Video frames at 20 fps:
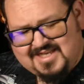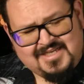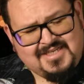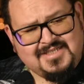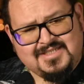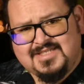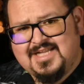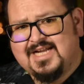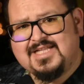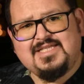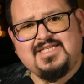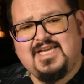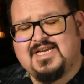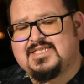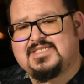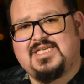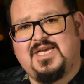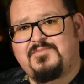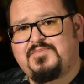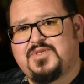It's not the
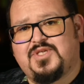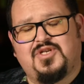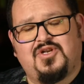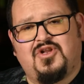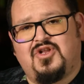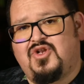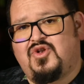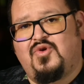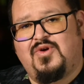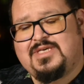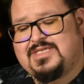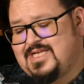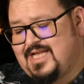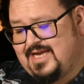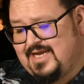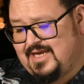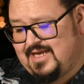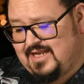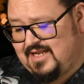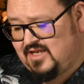exception, no es,
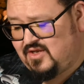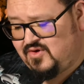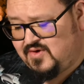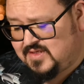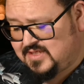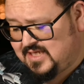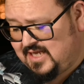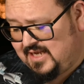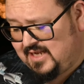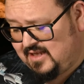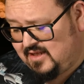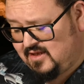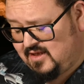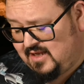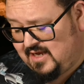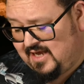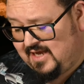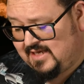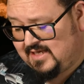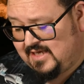la, no es la,
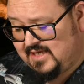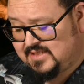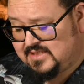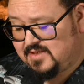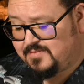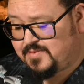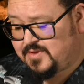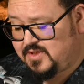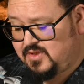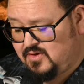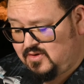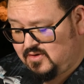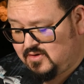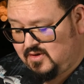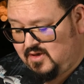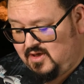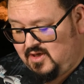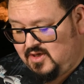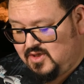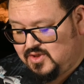la
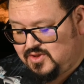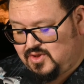excepción.